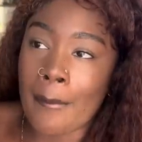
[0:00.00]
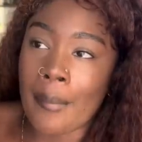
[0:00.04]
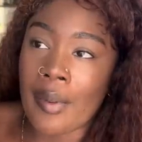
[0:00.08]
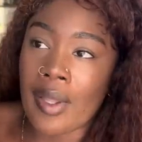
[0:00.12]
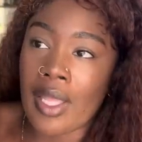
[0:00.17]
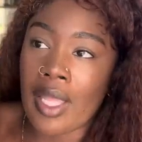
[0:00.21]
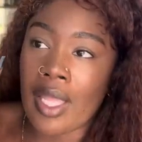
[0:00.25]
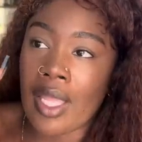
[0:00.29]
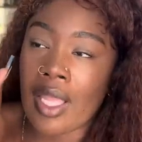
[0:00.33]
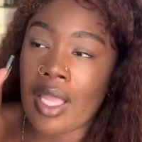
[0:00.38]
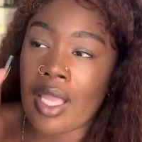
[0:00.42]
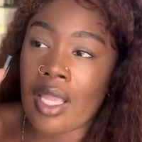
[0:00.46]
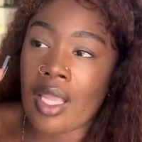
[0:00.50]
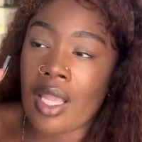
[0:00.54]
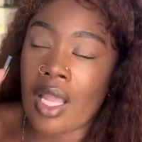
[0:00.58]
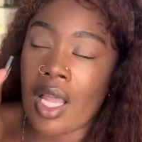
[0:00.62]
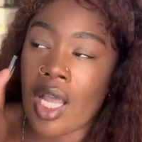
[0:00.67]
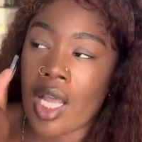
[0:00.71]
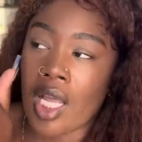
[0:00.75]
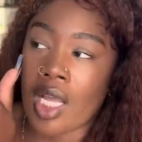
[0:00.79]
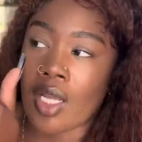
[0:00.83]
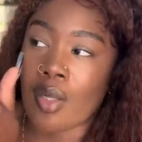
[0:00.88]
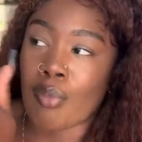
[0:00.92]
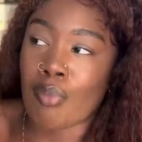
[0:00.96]
but
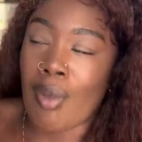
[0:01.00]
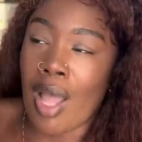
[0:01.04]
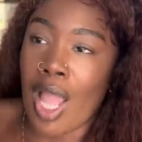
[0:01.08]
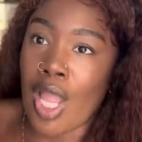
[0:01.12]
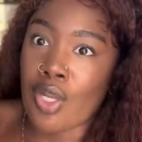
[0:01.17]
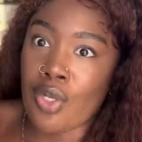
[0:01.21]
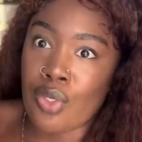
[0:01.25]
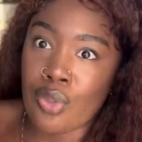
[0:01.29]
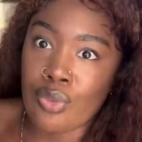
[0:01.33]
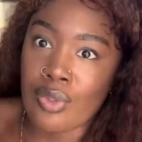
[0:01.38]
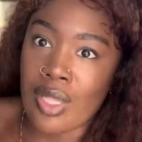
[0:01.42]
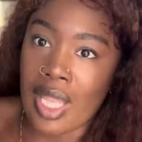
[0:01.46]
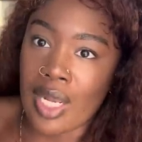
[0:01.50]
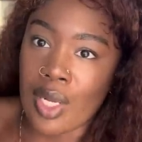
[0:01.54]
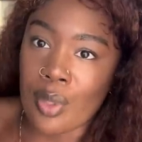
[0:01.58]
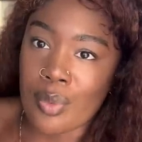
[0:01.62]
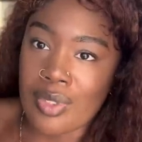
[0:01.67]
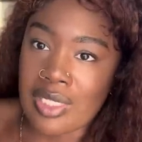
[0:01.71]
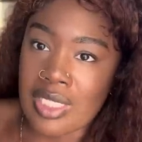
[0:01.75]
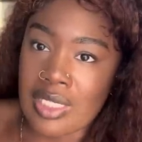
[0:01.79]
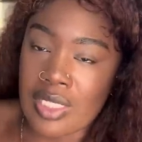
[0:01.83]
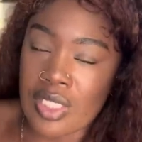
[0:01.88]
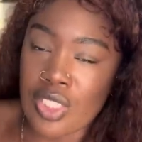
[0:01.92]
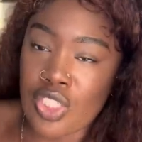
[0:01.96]
I knew that it
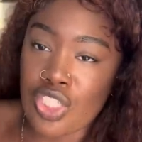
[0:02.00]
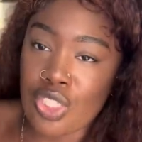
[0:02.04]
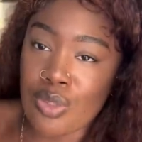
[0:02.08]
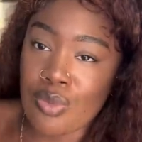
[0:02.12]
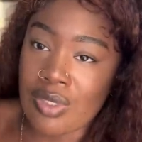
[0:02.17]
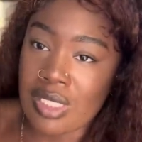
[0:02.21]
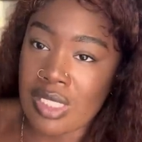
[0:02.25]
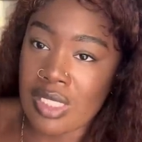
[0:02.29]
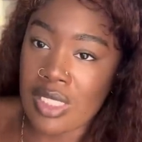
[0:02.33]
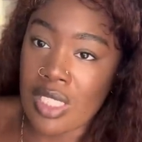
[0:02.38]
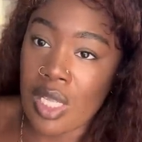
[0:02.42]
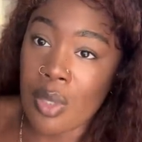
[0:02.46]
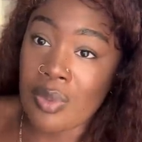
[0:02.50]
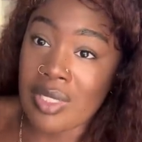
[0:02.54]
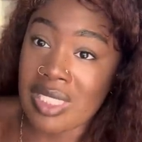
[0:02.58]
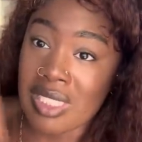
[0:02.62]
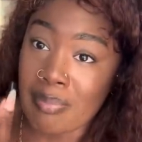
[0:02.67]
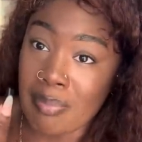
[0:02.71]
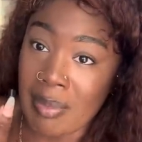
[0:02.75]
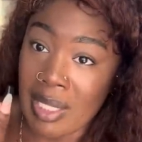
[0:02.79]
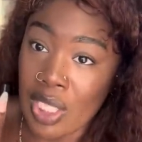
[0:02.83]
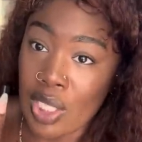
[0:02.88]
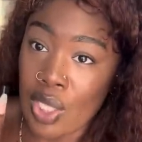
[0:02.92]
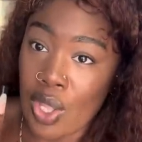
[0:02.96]
was
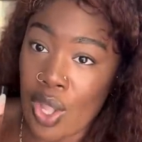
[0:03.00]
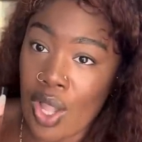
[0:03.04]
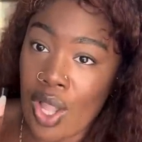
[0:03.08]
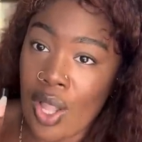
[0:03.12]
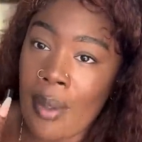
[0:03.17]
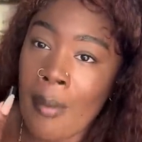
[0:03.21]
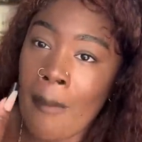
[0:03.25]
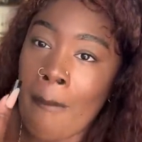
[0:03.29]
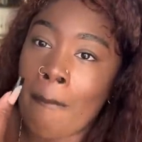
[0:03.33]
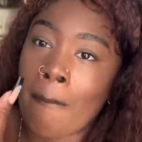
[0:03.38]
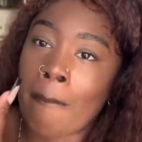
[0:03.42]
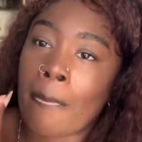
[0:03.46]
me, y'all,